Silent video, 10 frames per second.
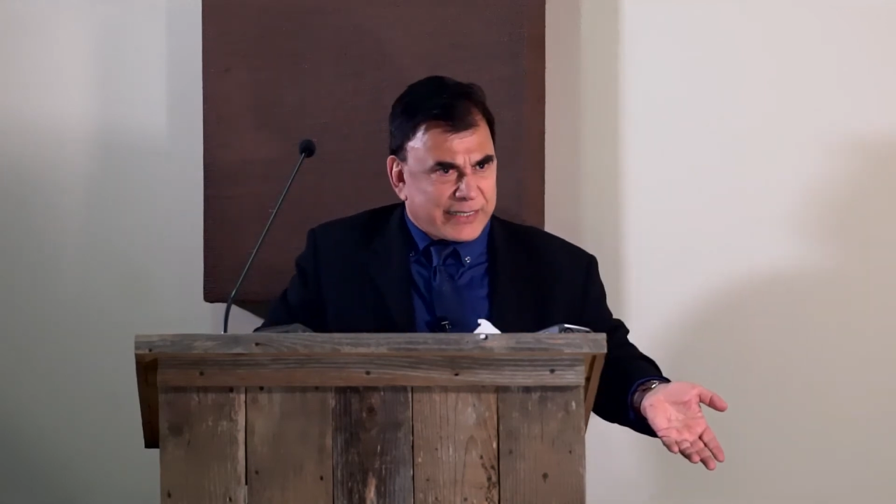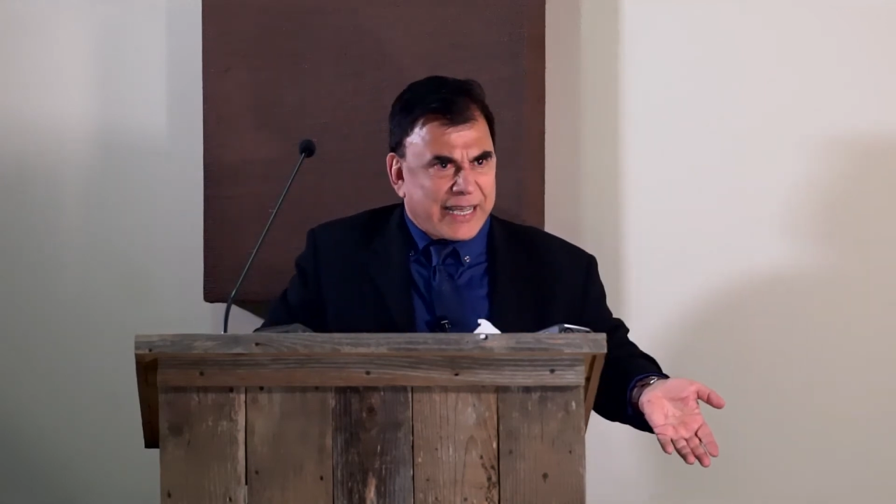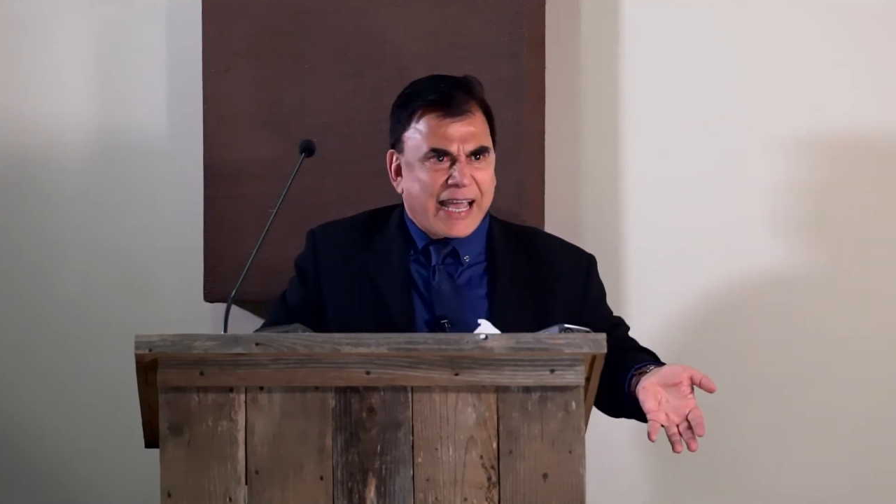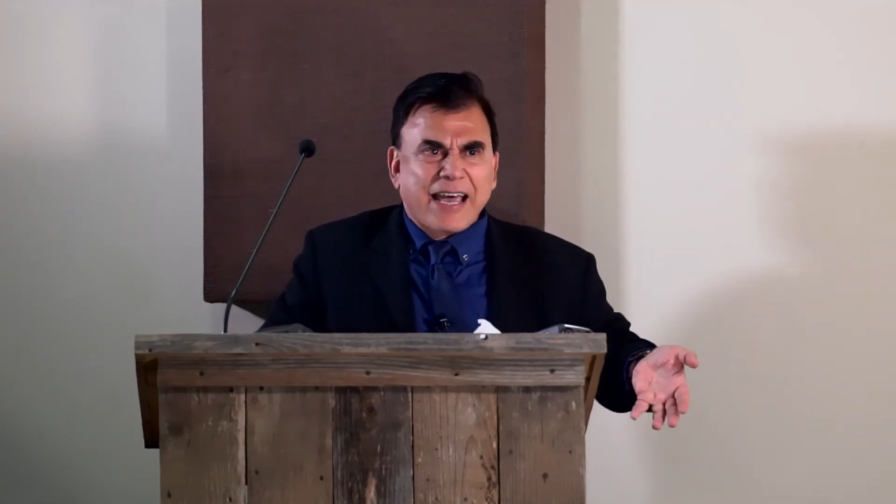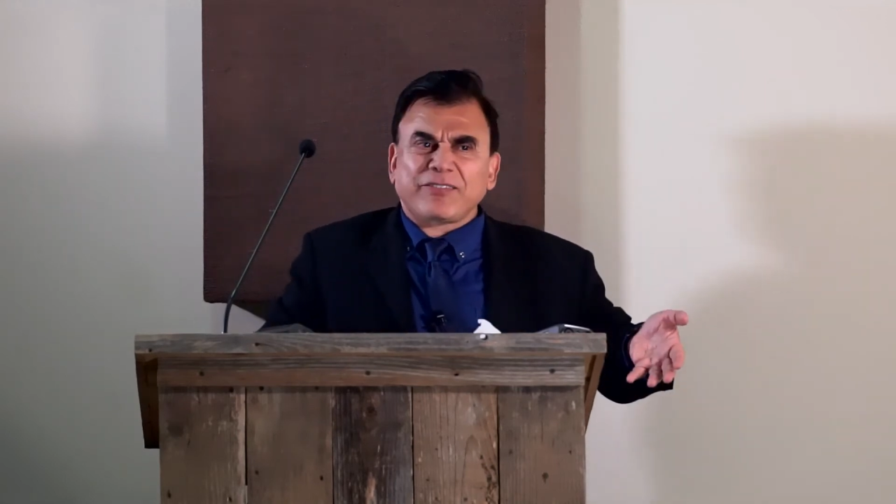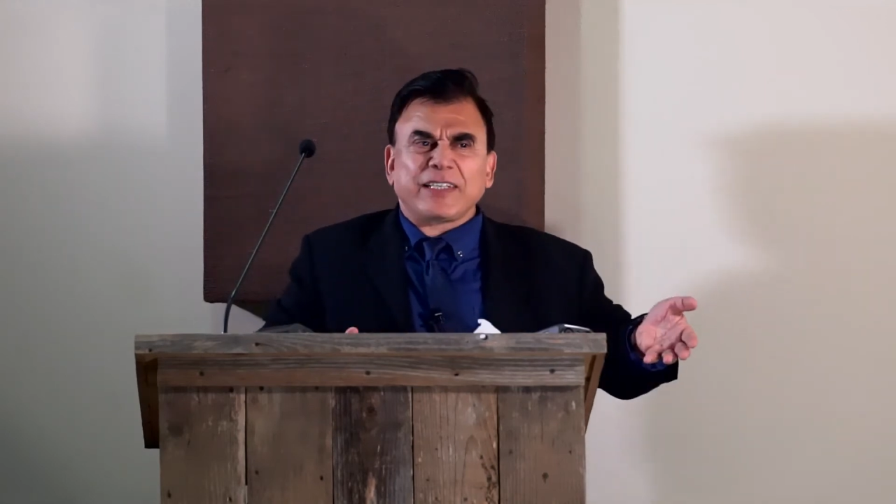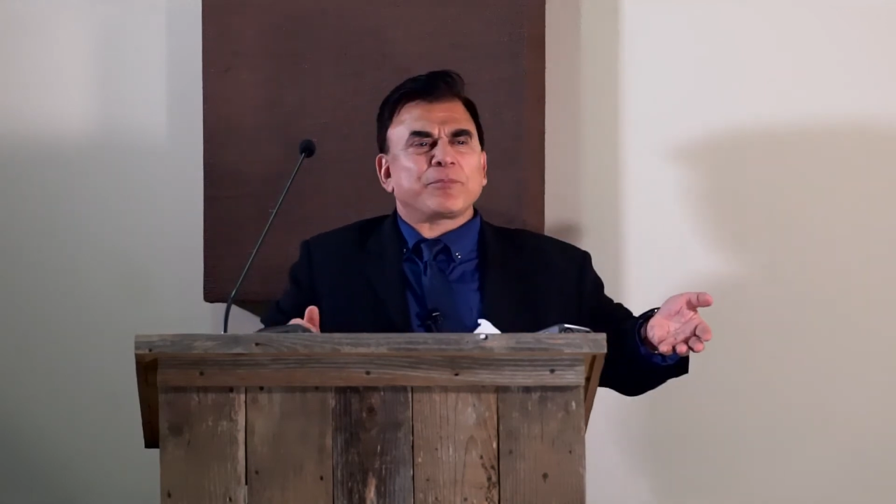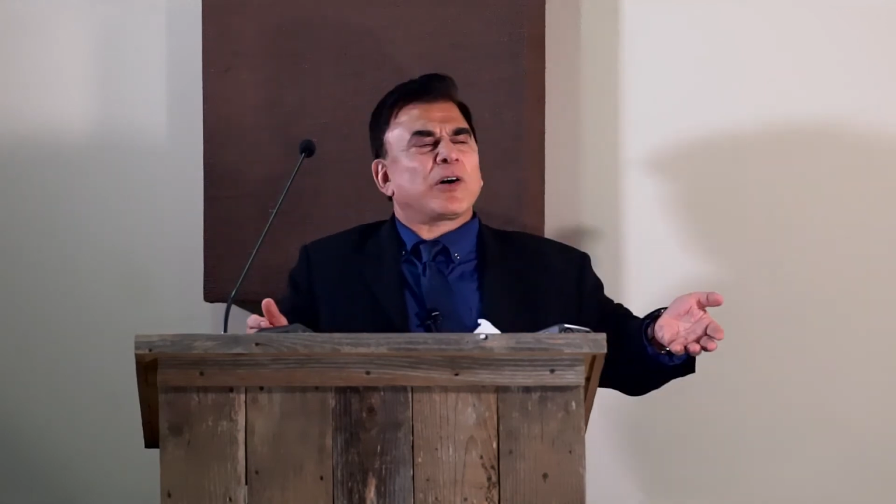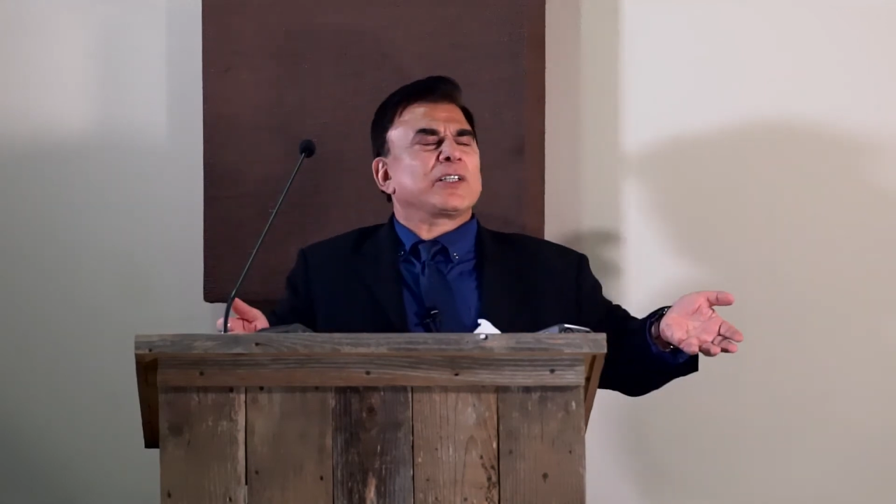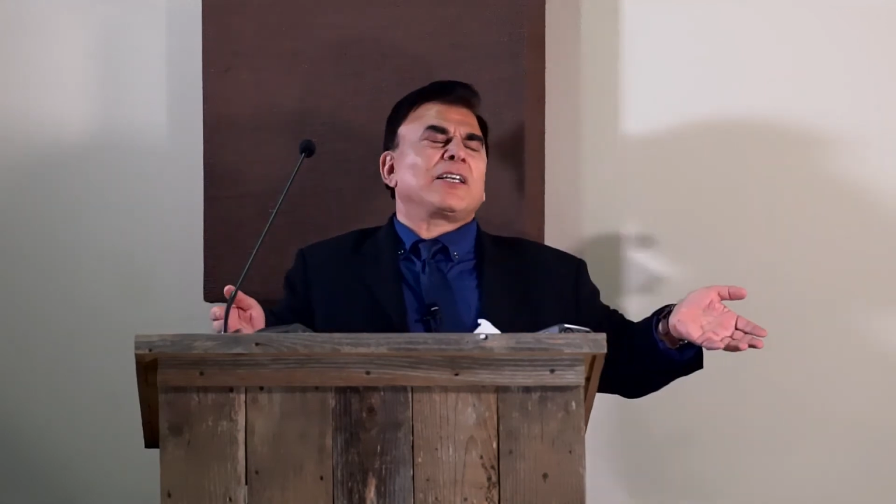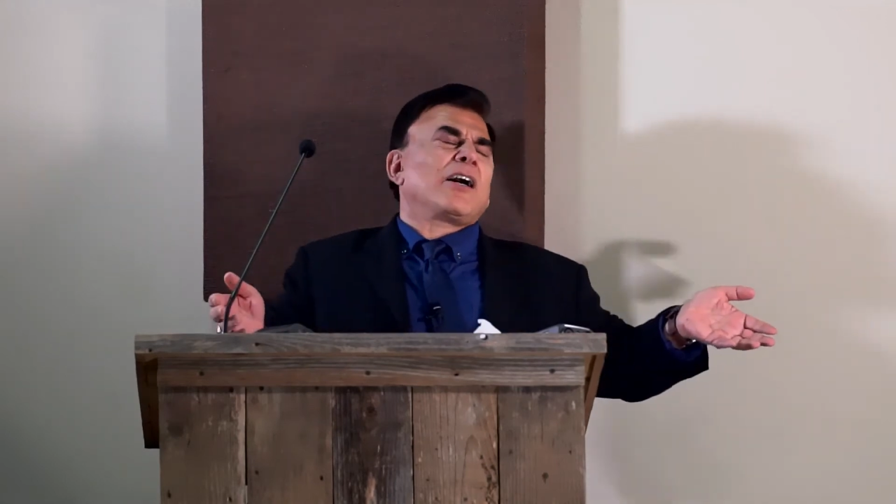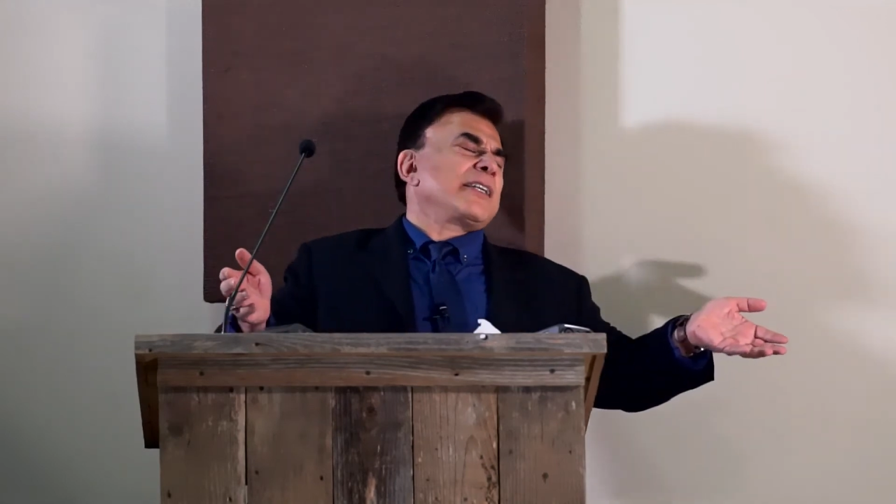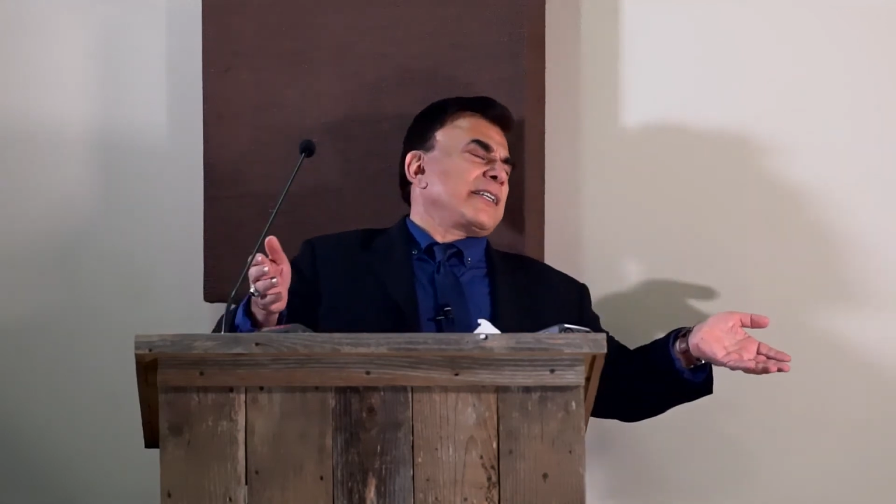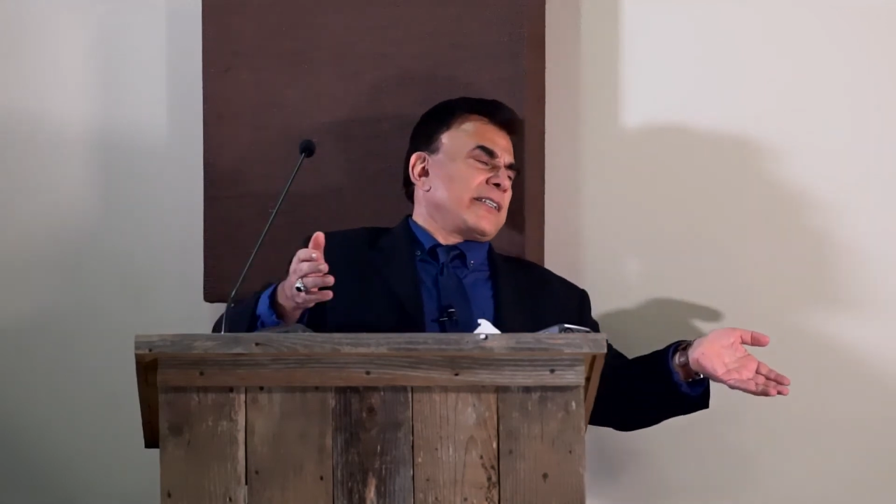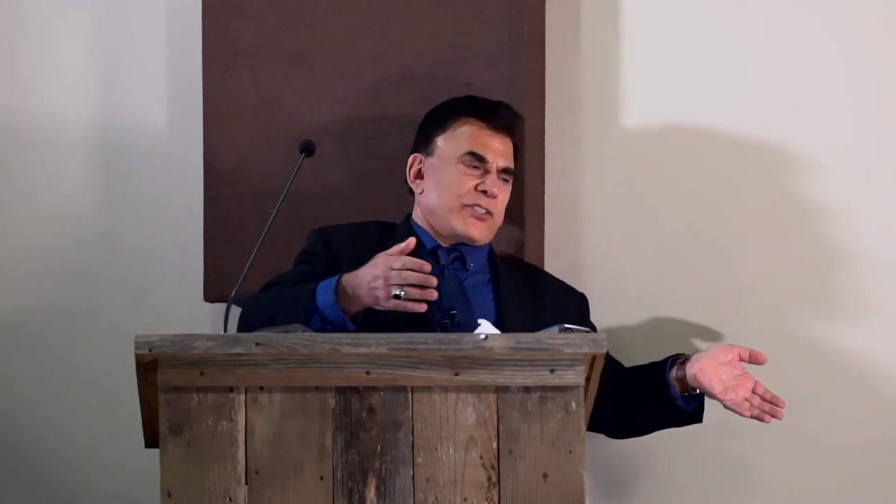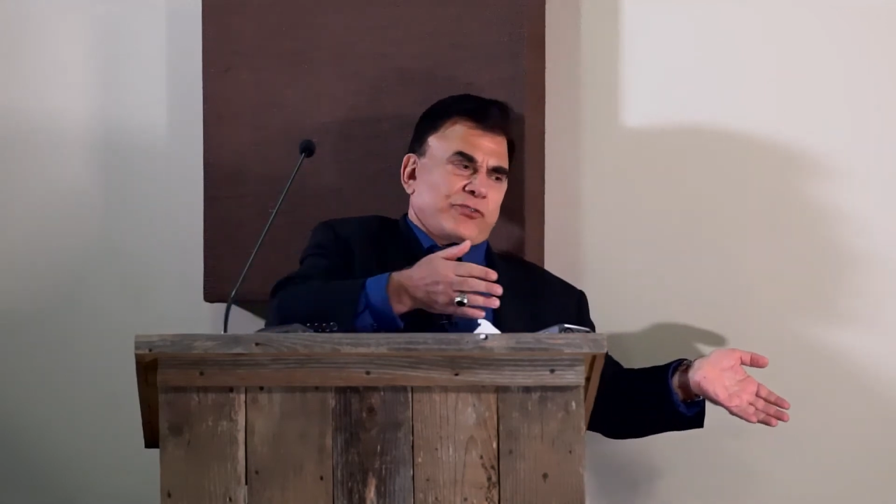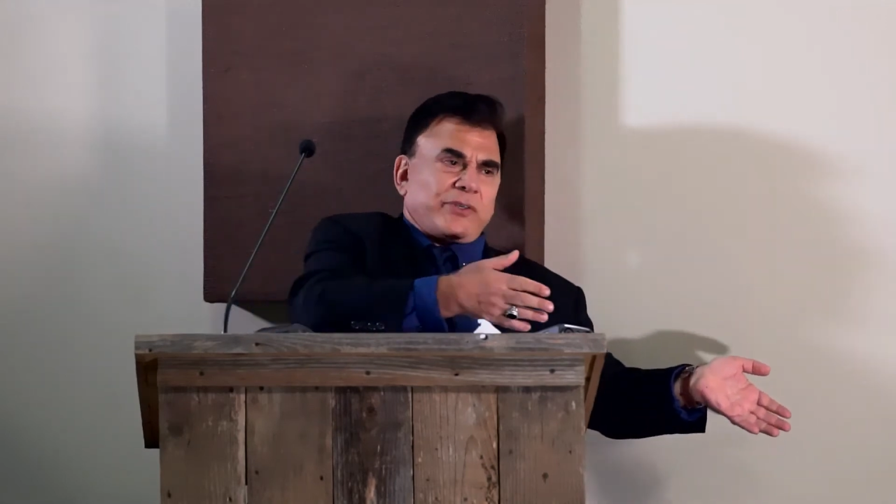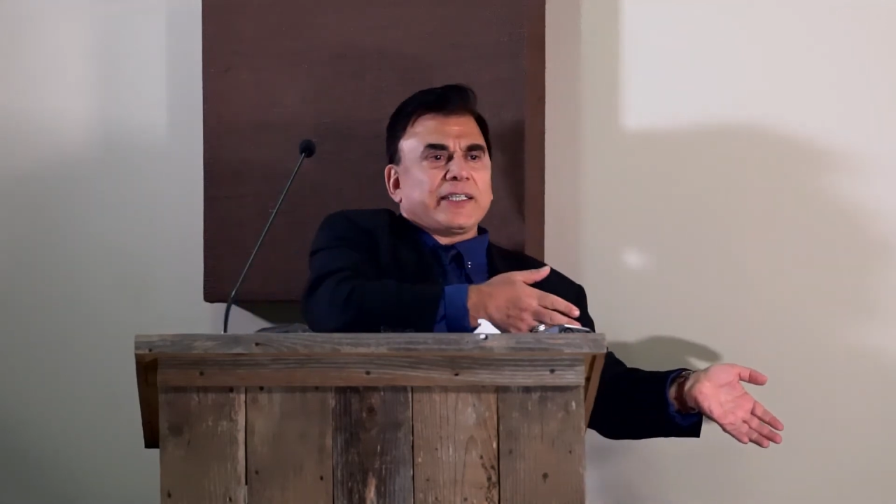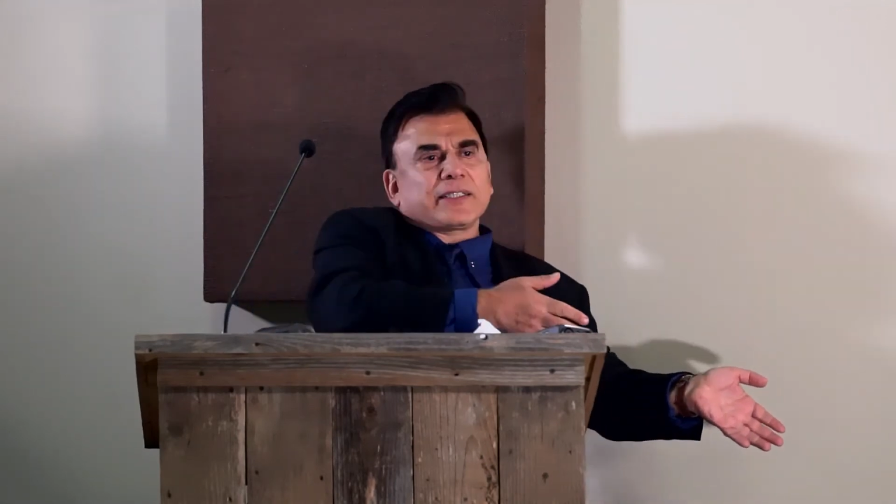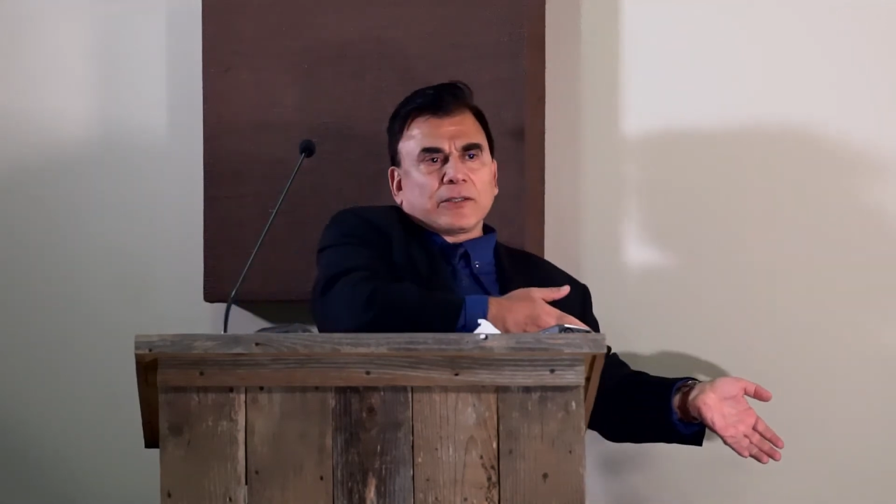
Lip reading: a half-dead body lying in the street